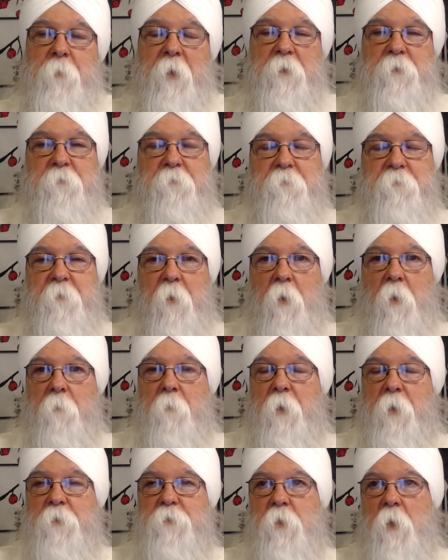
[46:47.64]
depends very
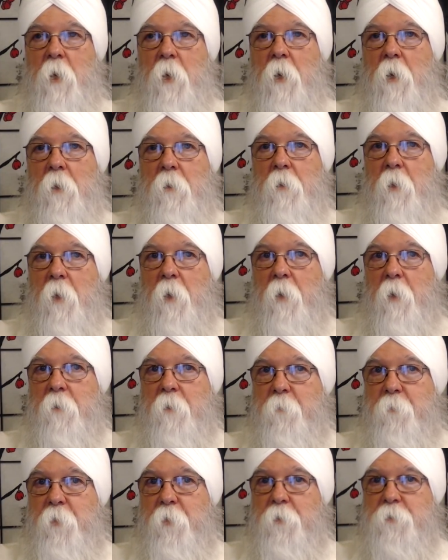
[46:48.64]
much on
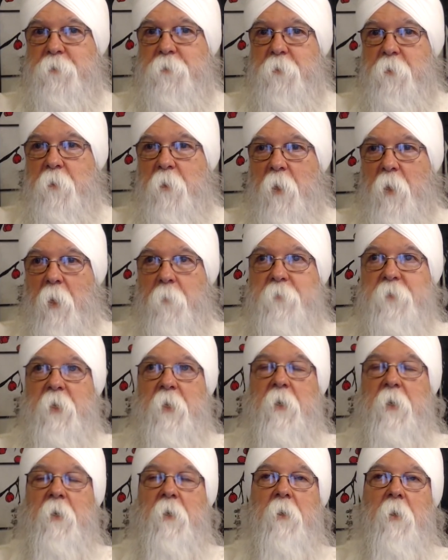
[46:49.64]
the person. I'm
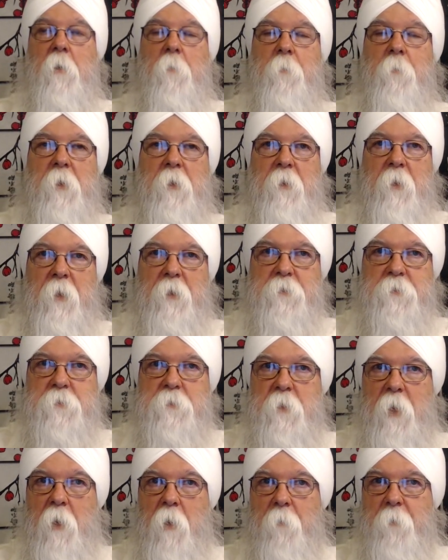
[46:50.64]
taking a little bit less
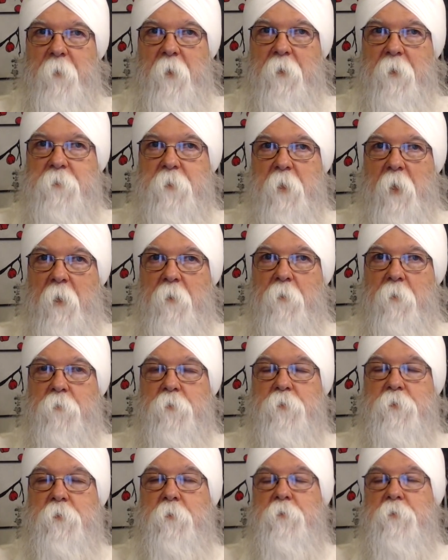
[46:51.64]
now because I don't
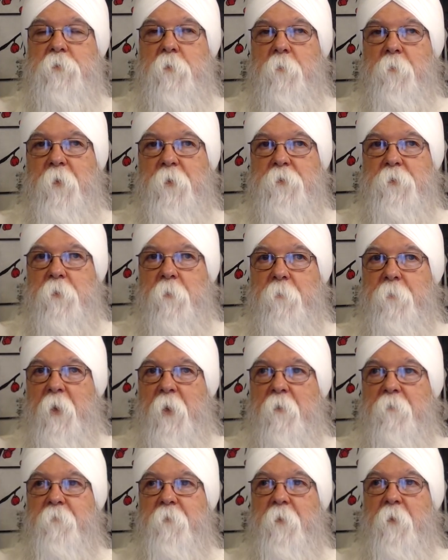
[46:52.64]
show so much the
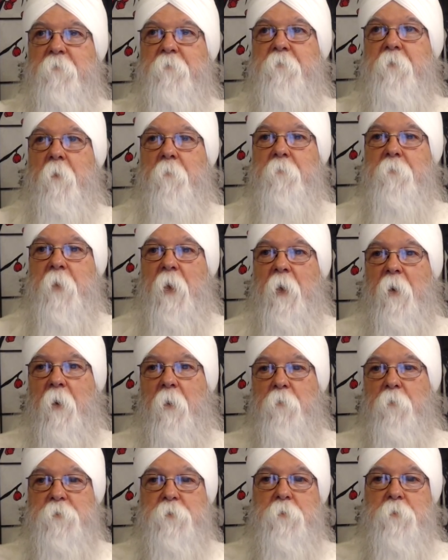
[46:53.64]
benefit from that. I
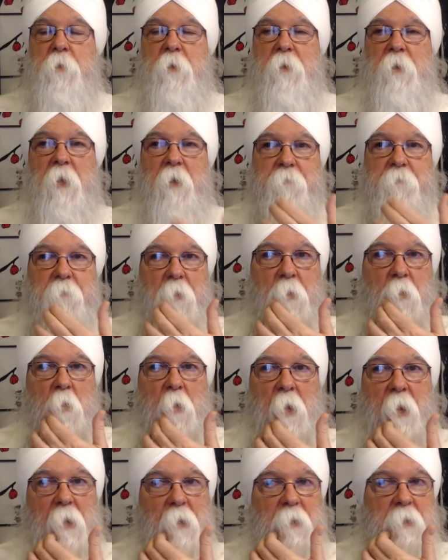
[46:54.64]
was doing that for a
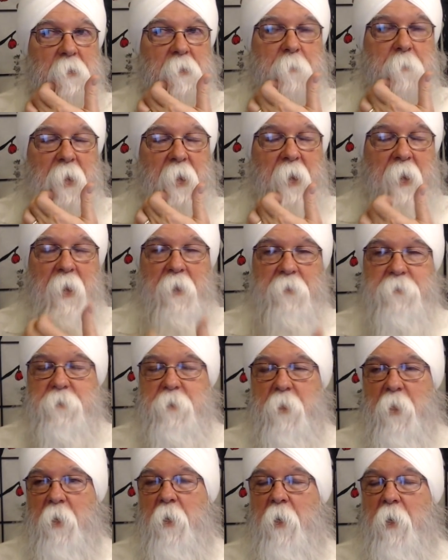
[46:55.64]
while in the past,
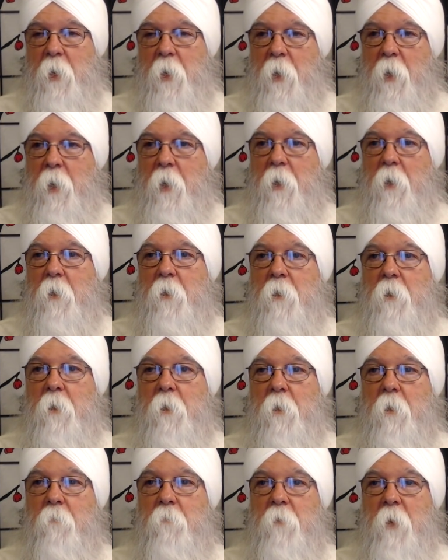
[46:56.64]
and
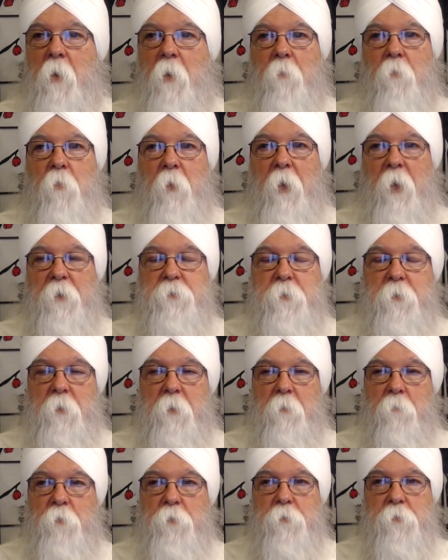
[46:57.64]
now I'm
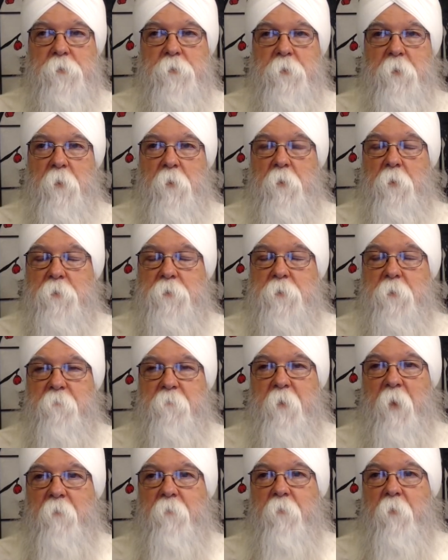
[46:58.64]
gradually reducing the dose in
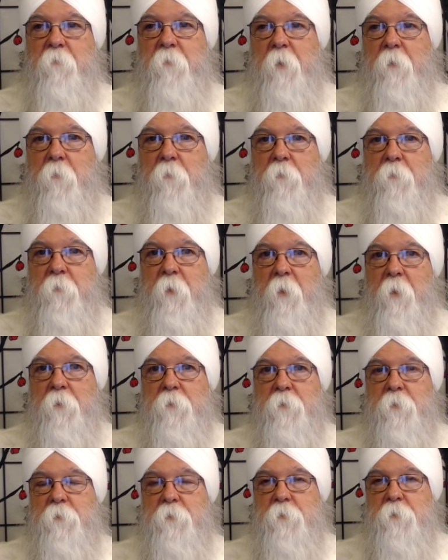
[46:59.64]
favor of other
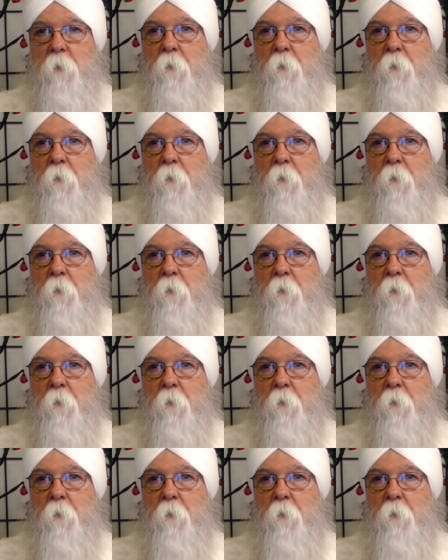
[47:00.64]
things. And